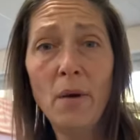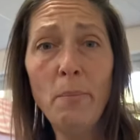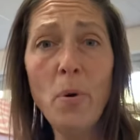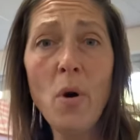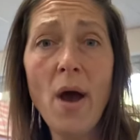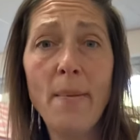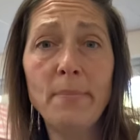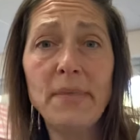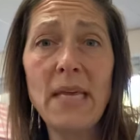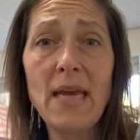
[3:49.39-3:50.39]
Poor
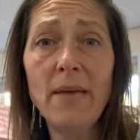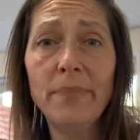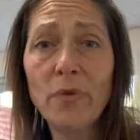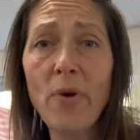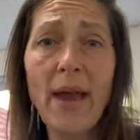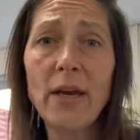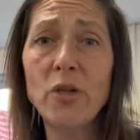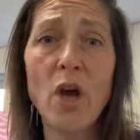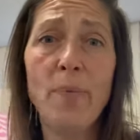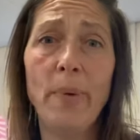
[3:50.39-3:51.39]
Humpty,
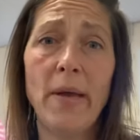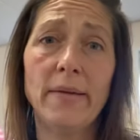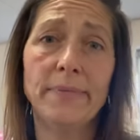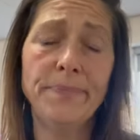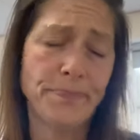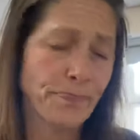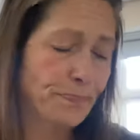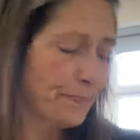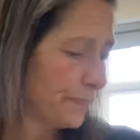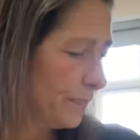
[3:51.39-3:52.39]
cracked open.
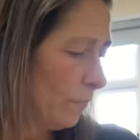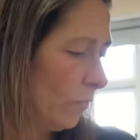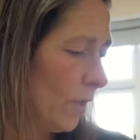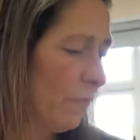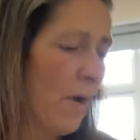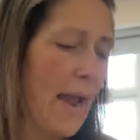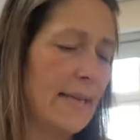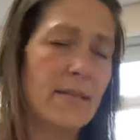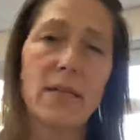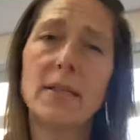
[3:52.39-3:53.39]

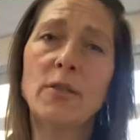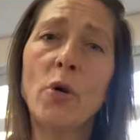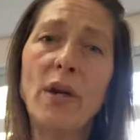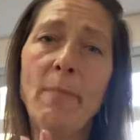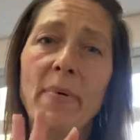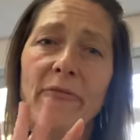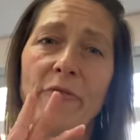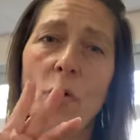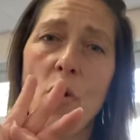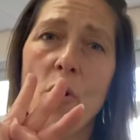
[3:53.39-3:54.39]
Right, song number
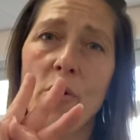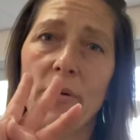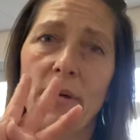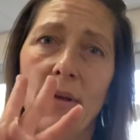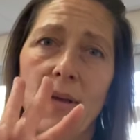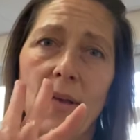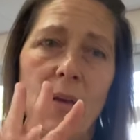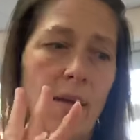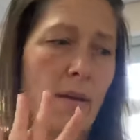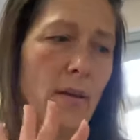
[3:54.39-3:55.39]
four.
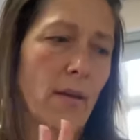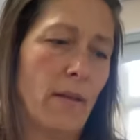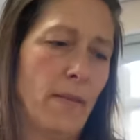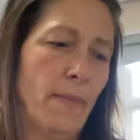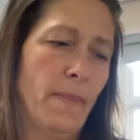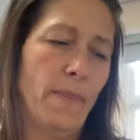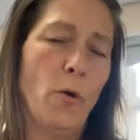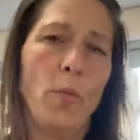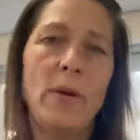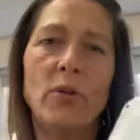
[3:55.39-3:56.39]

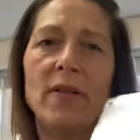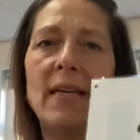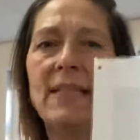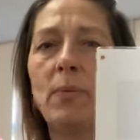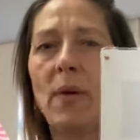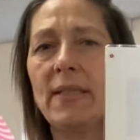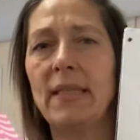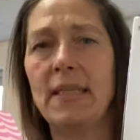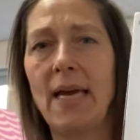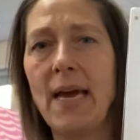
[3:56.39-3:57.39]
Thought we'd do this one
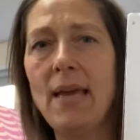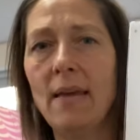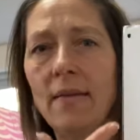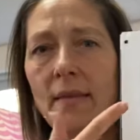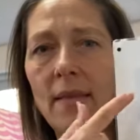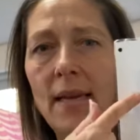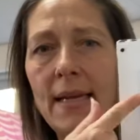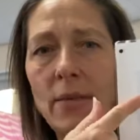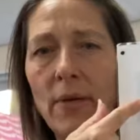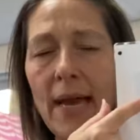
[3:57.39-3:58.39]
today. The
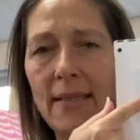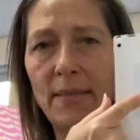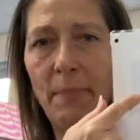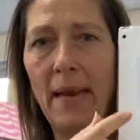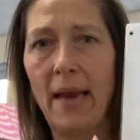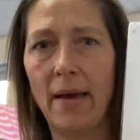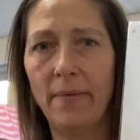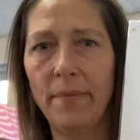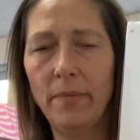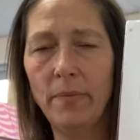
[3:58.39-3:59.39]
little
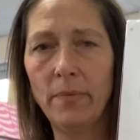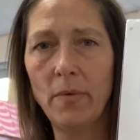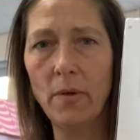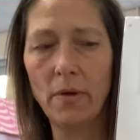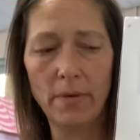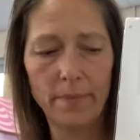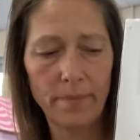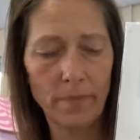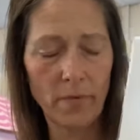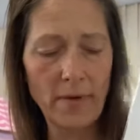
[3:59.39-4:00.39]
caterpillar. Look,
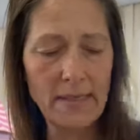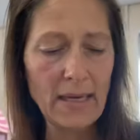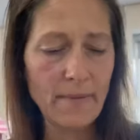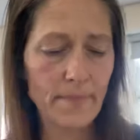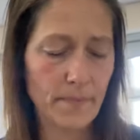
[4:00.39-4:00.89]
ready?